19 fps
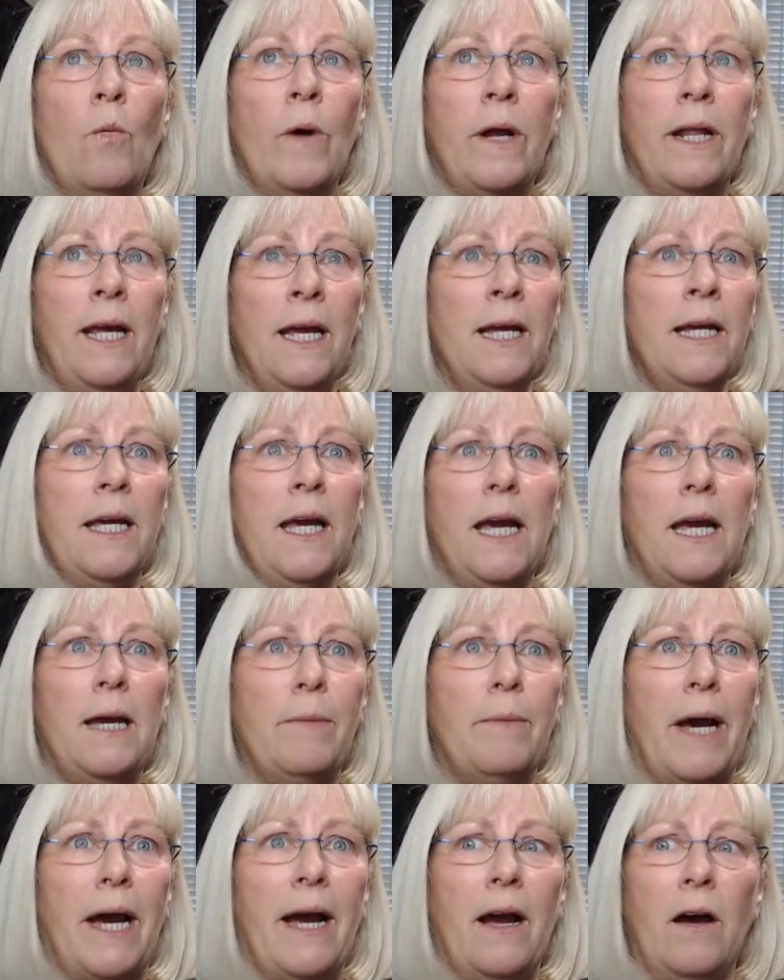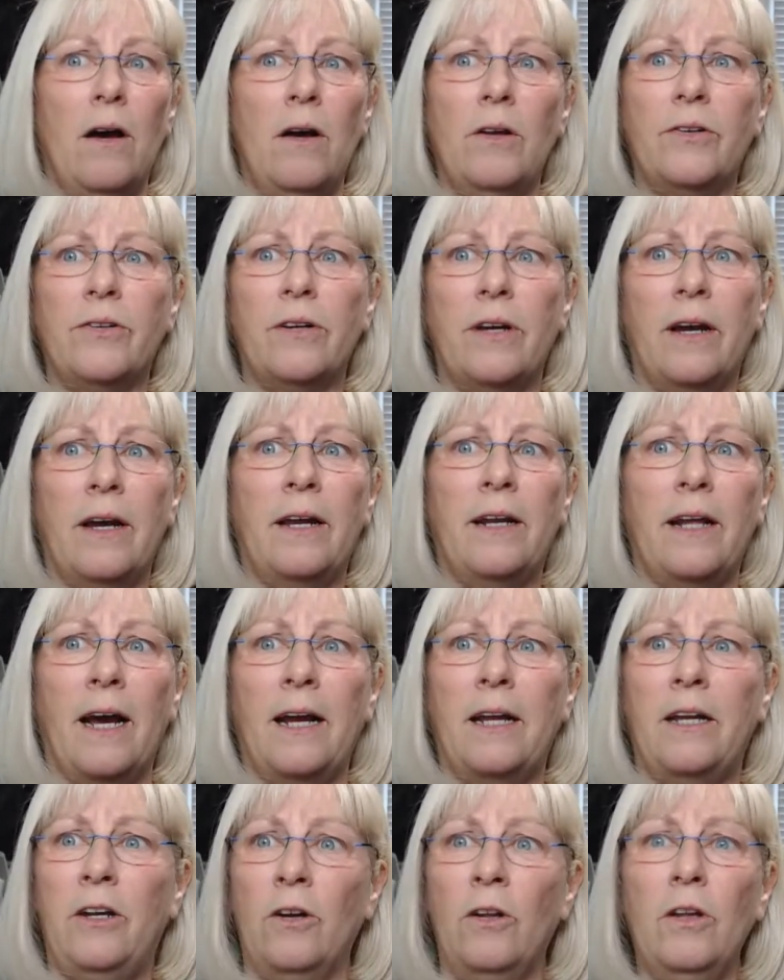when it came out, and
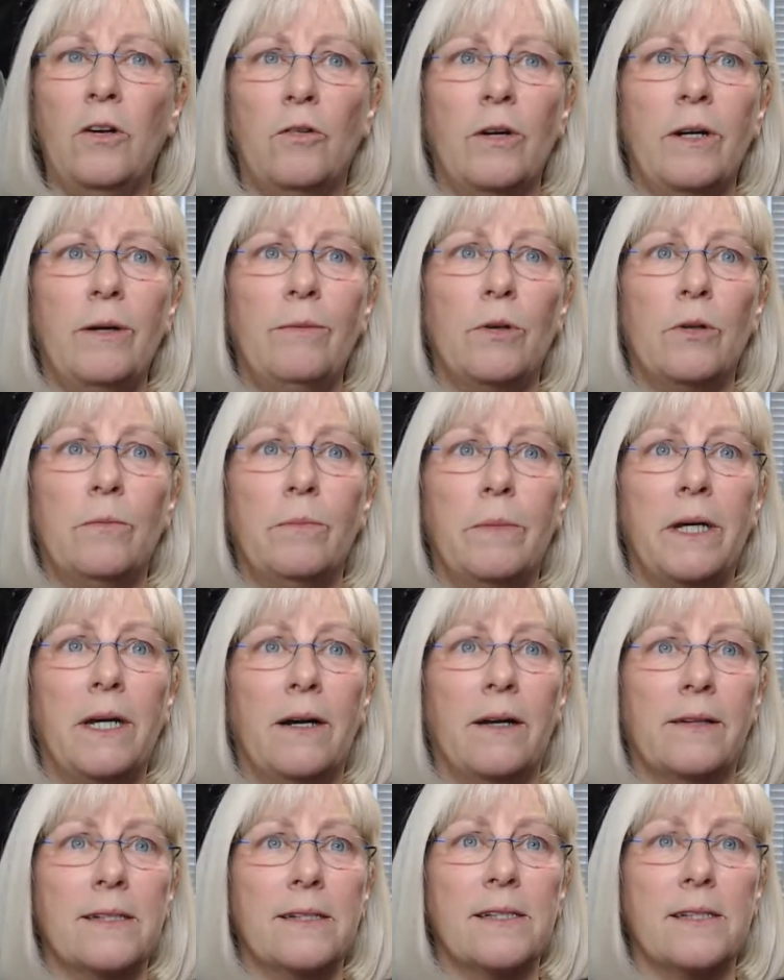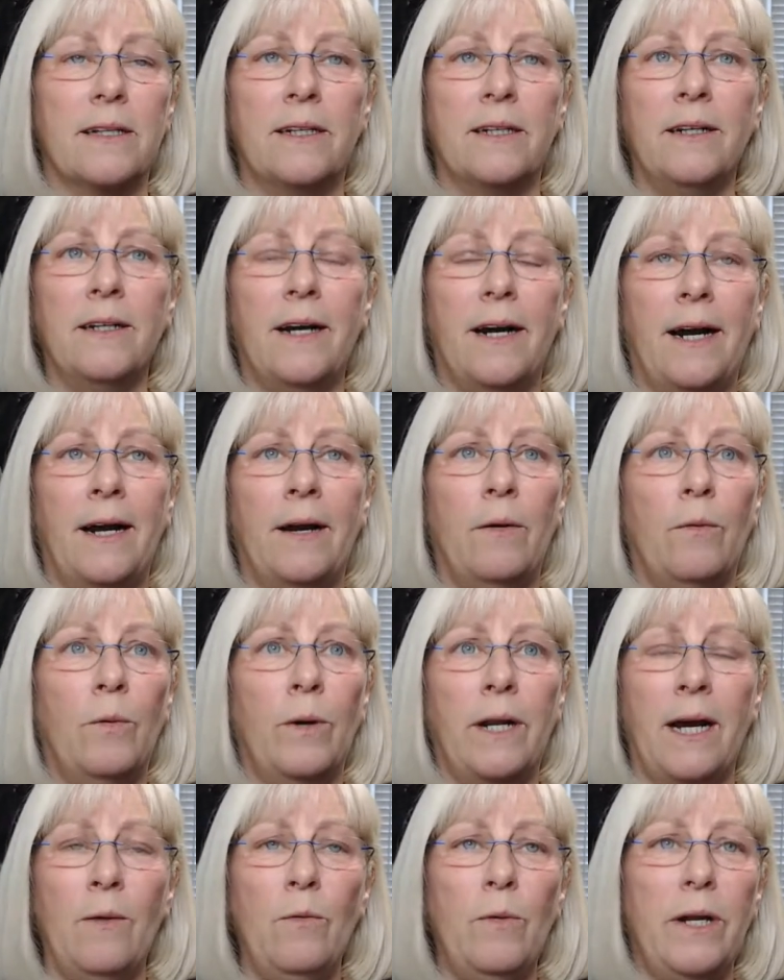you'll agree with me on this, Linda.
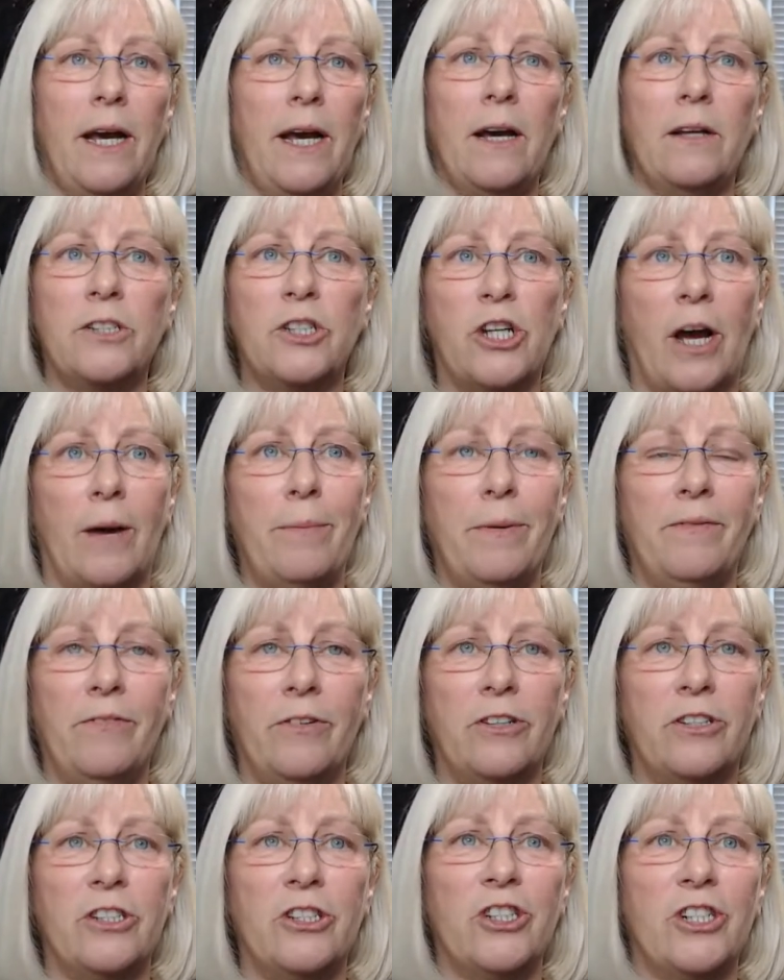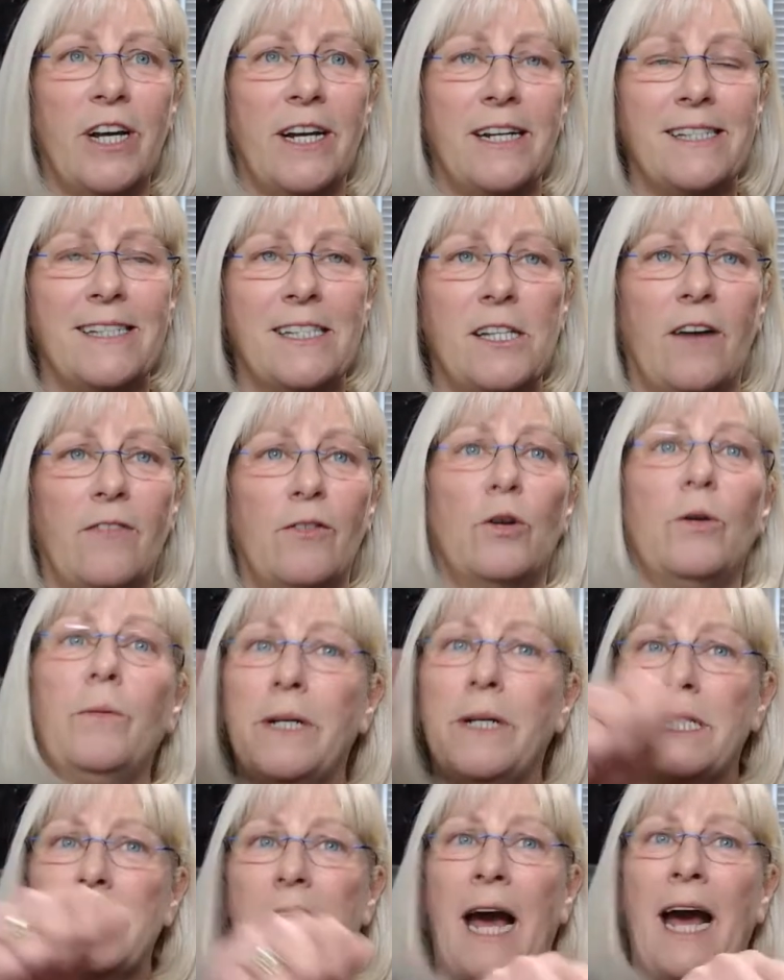When I went out shopping for digitizing software,
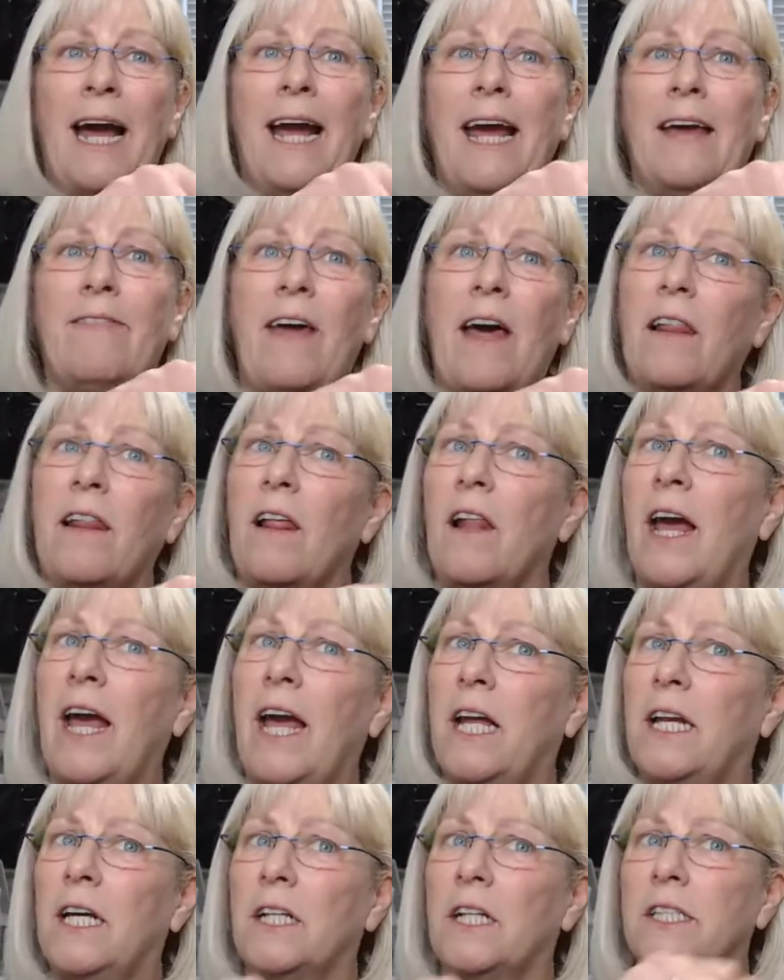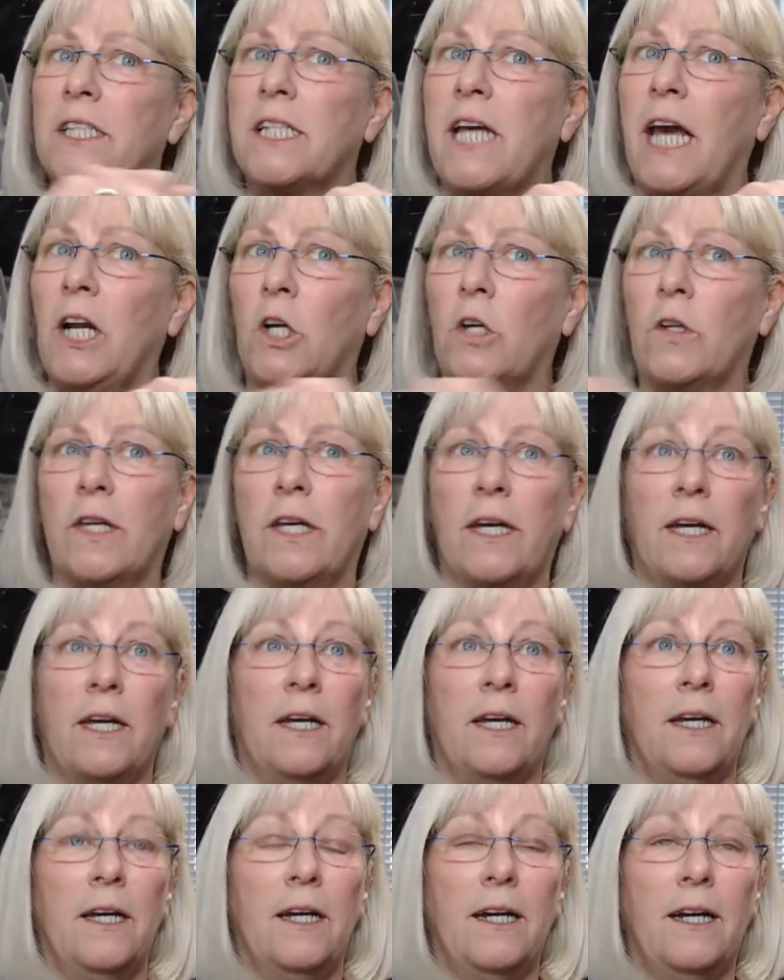because I had that little handheld scanner
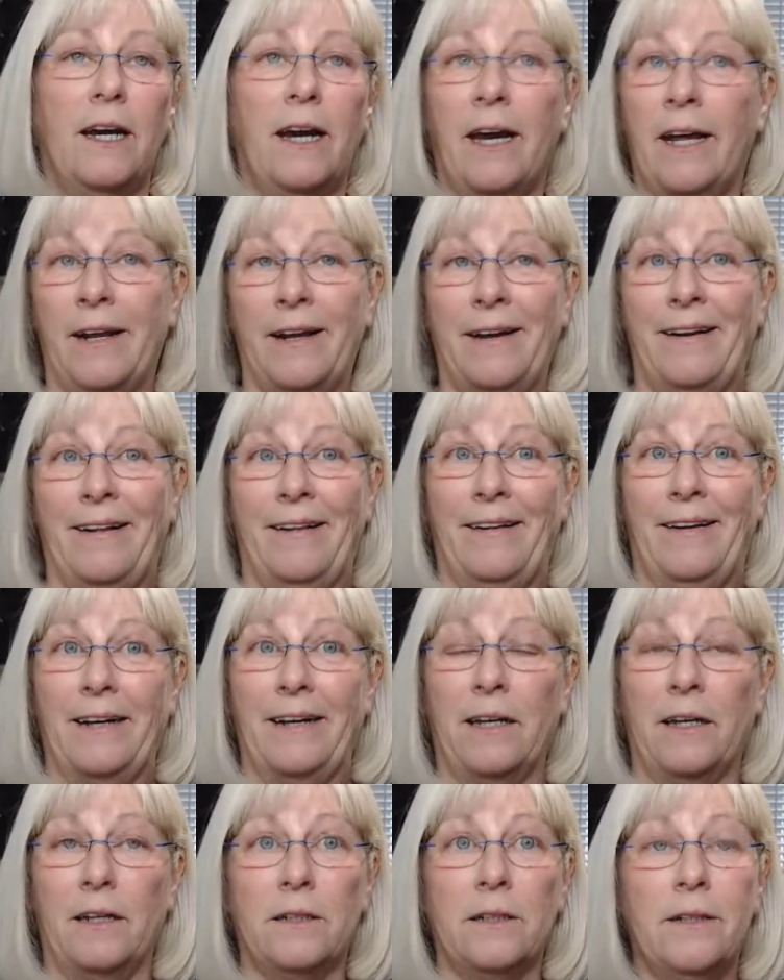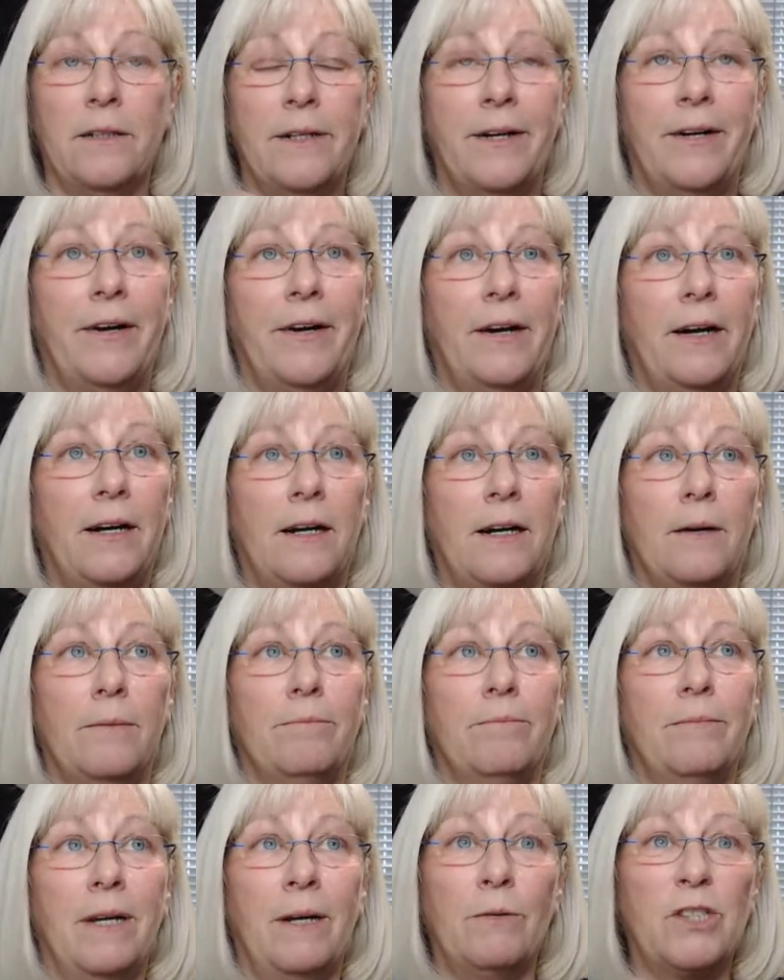thing and I didn't like
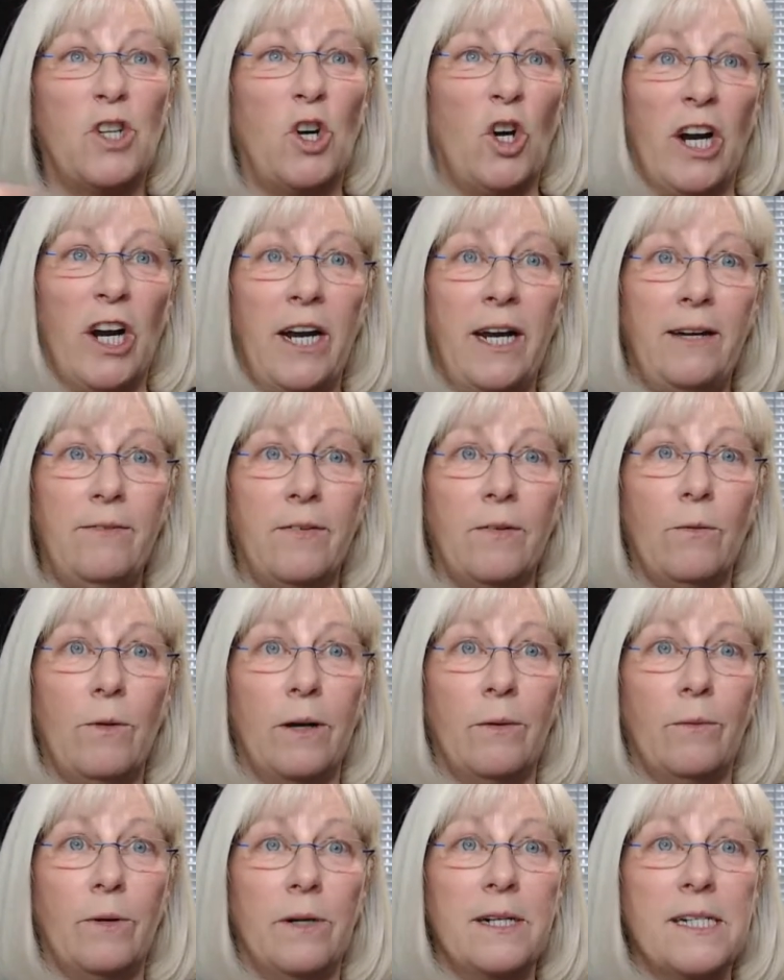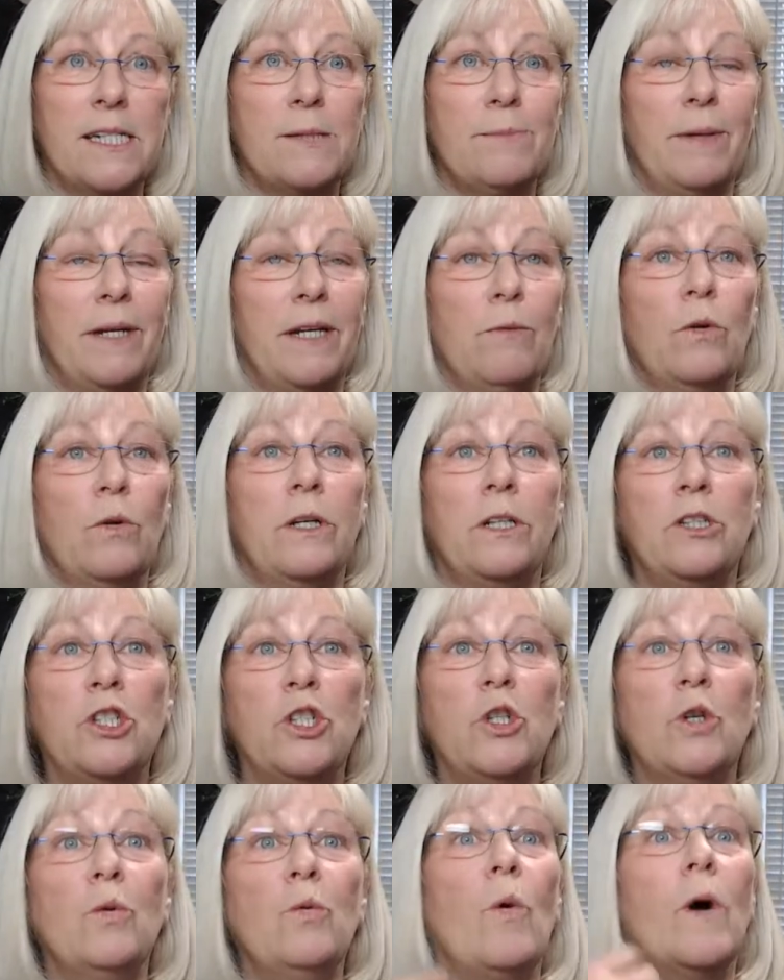it. It was great for what it was, but it wouldn't
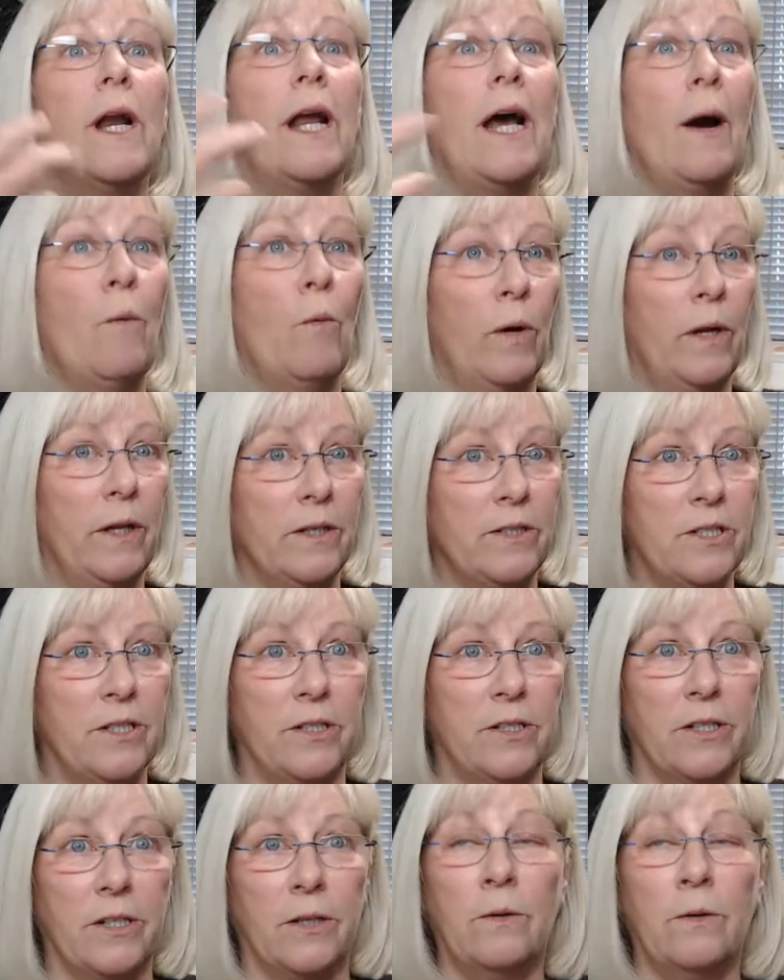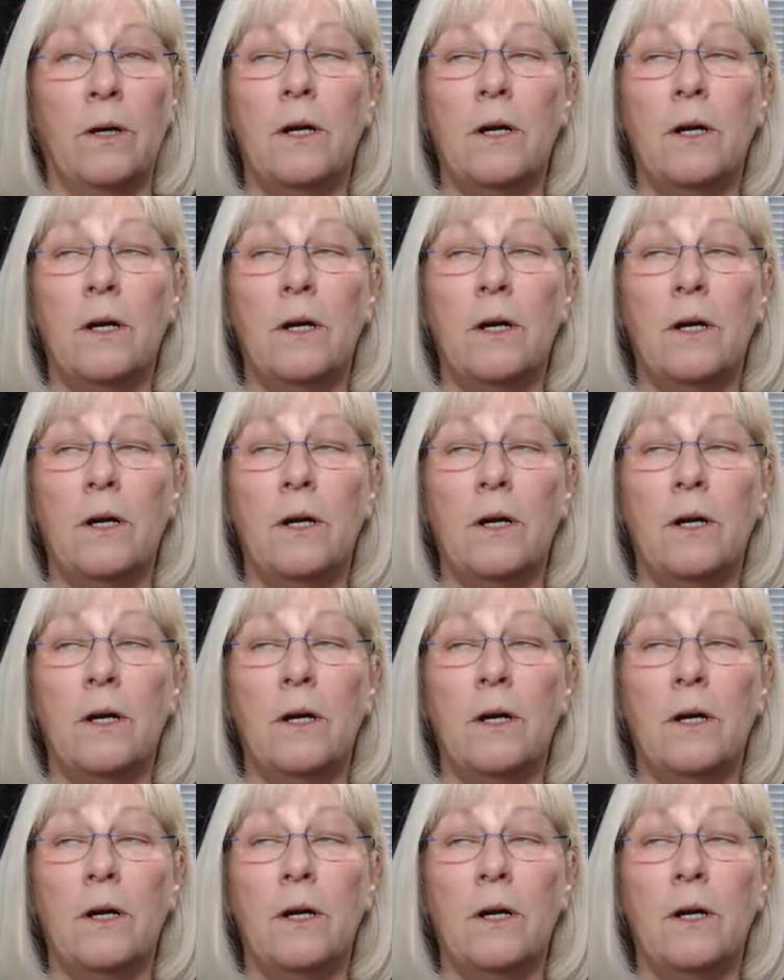do what I wanted to do.